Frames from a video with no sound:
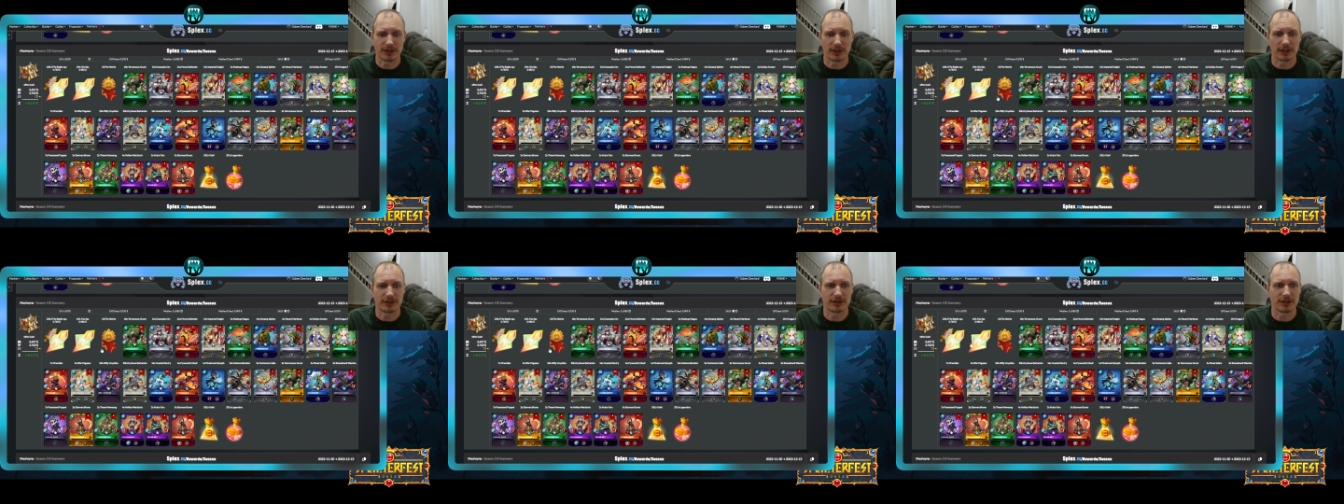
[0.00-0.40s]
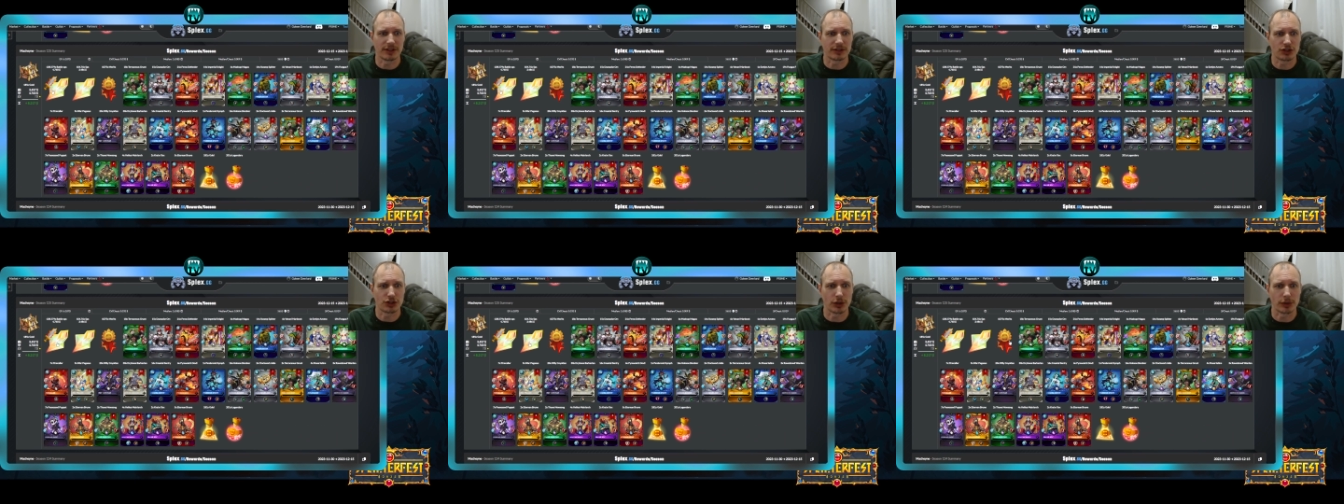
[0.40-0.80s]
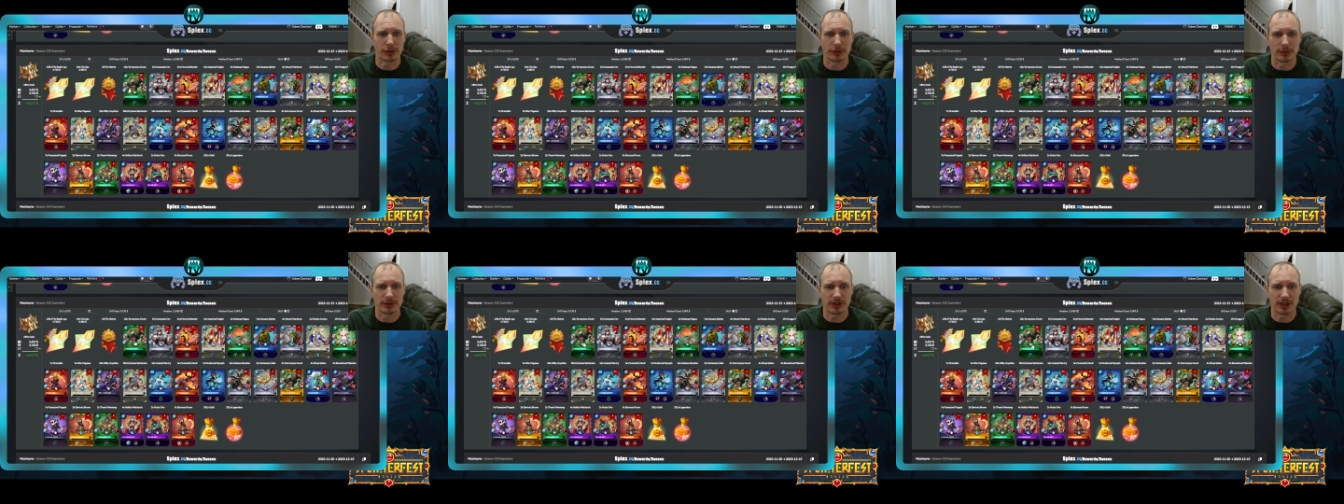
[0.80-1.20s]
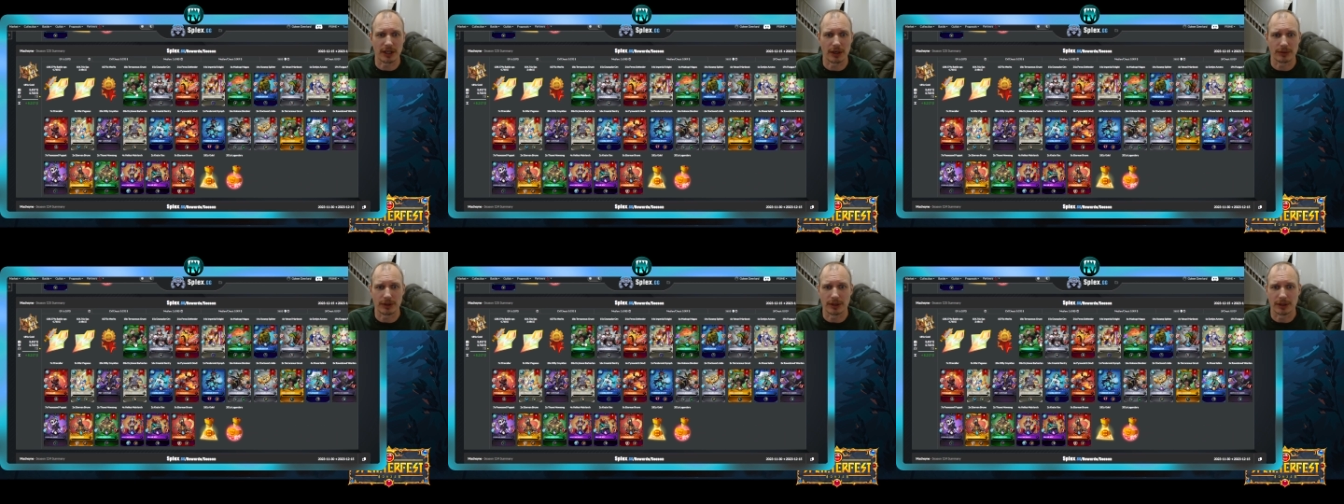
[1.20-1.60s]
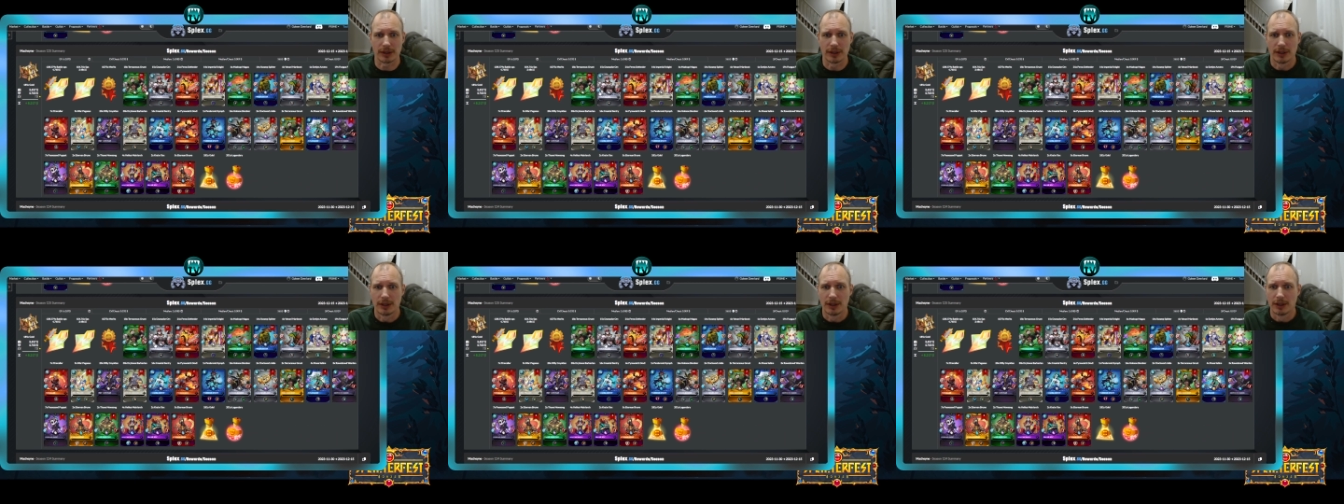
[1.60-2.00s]
and let's let's shark through his account here.
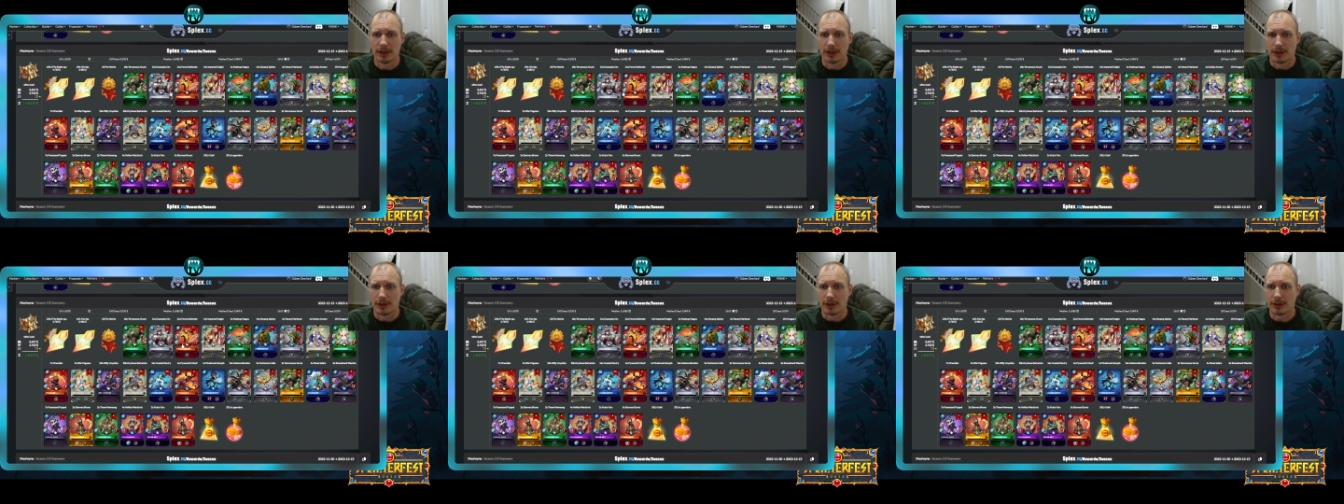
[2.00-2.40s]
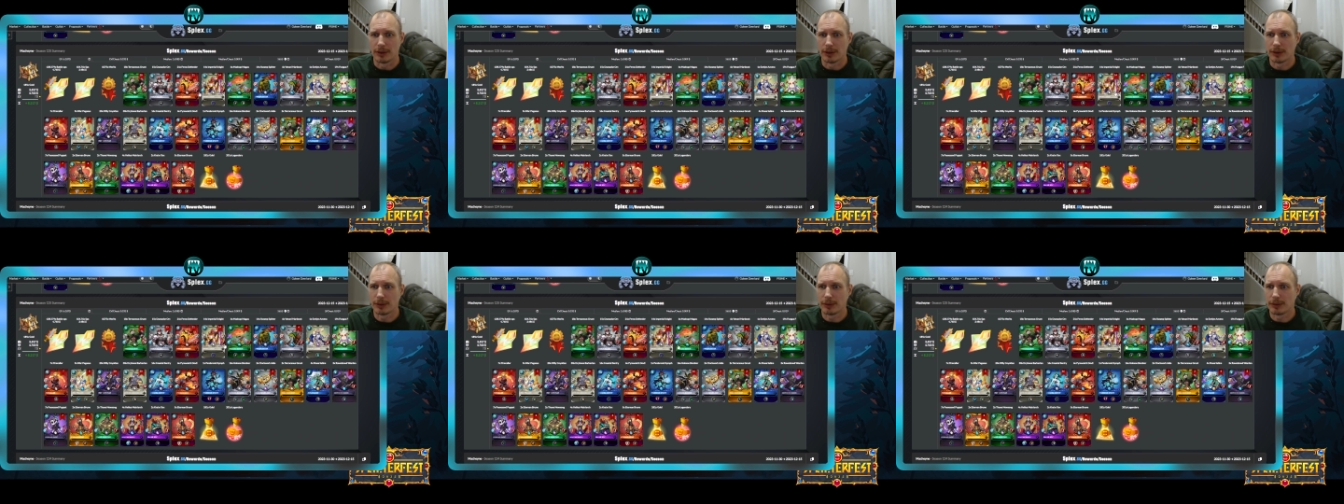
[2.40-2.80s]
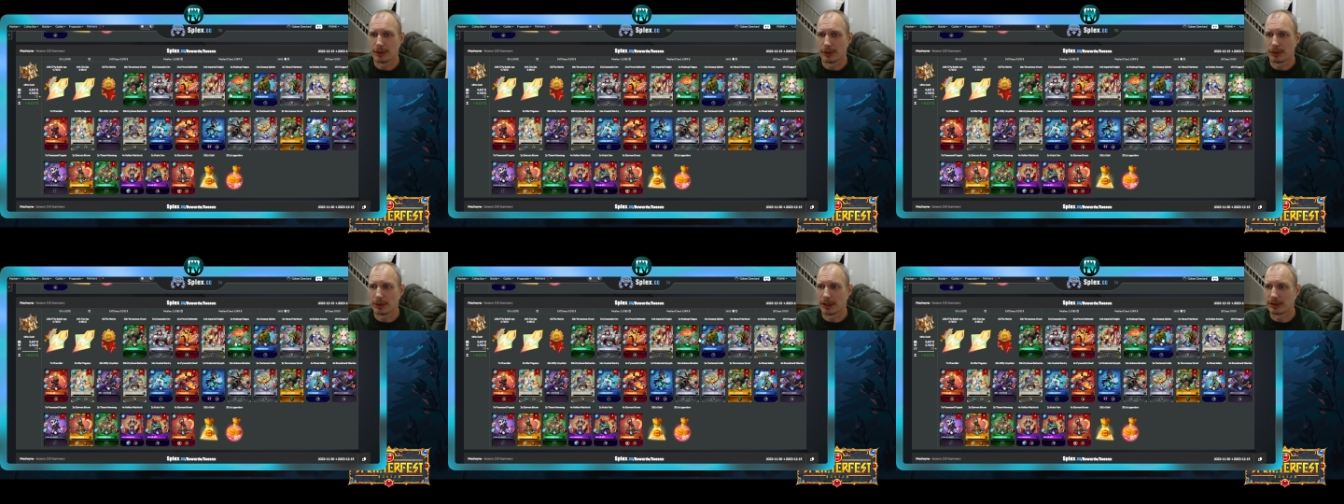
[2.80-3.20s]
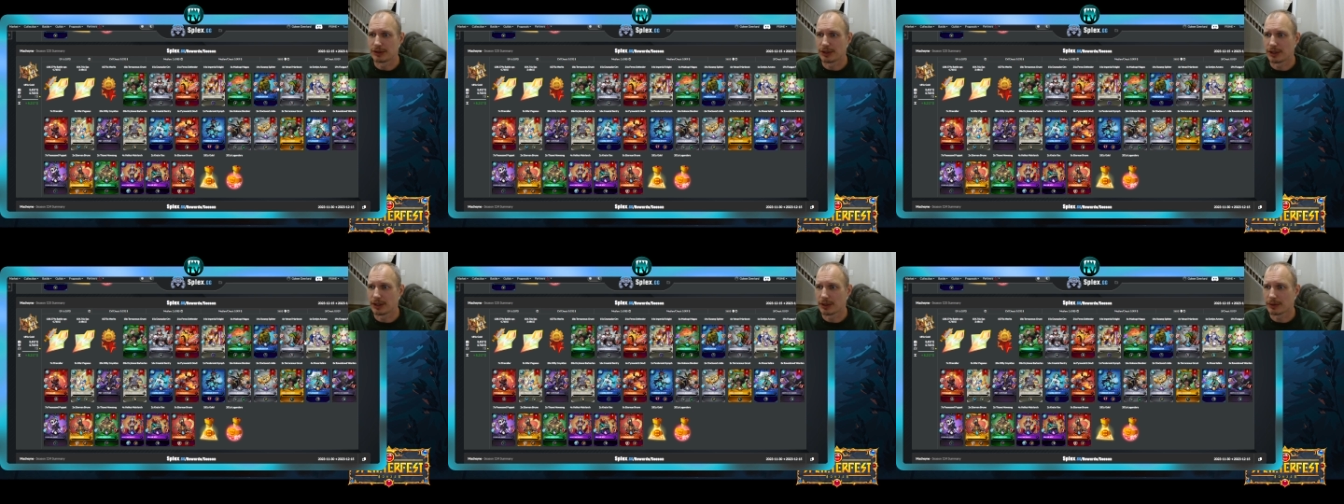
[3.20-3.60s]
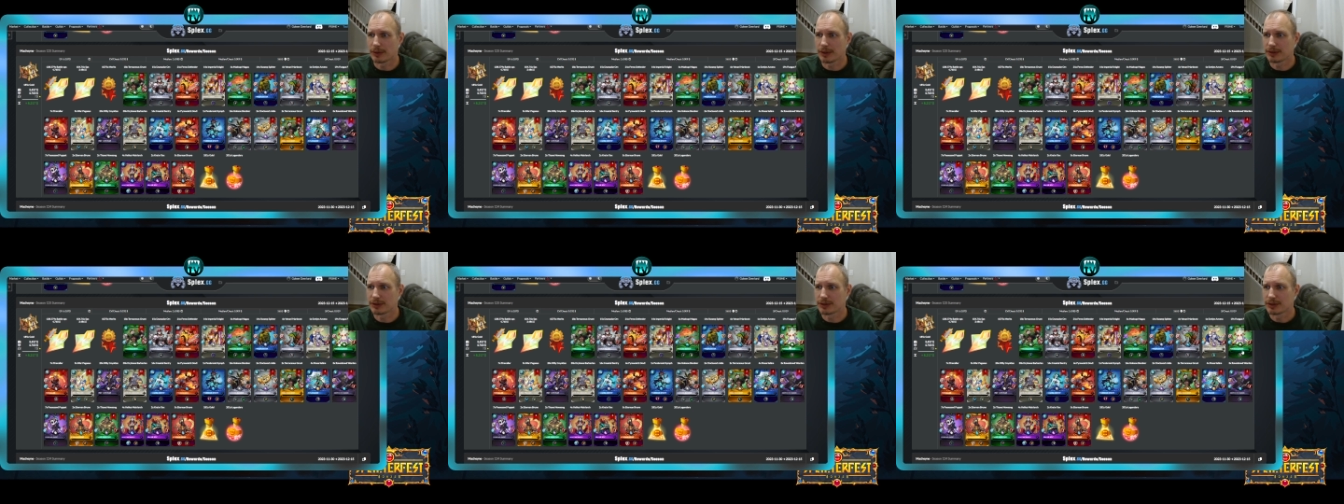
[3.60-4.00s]
No, no
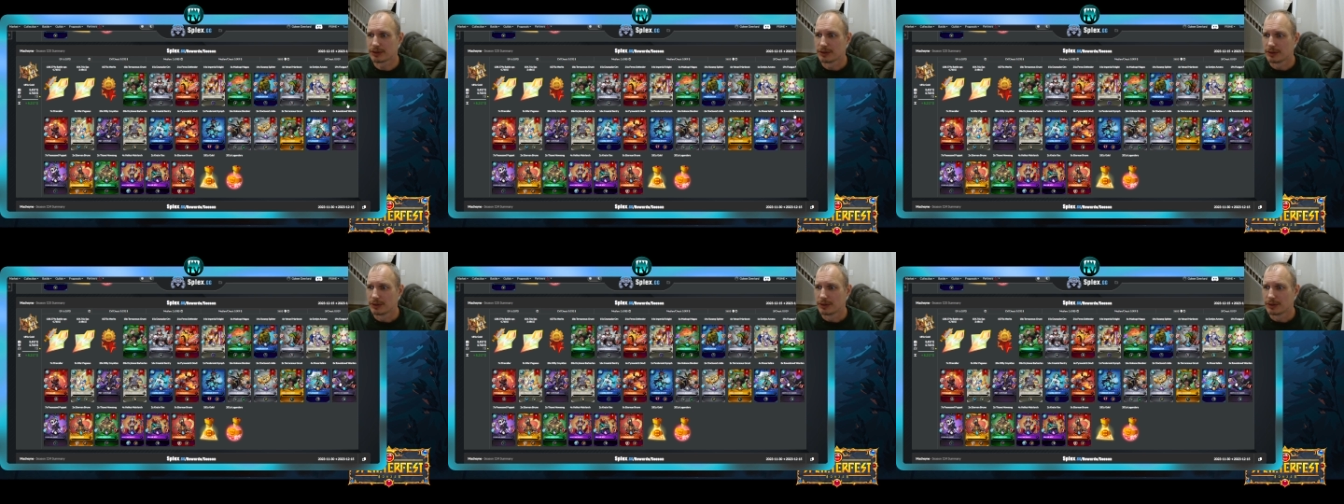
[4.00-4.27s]
legendaries.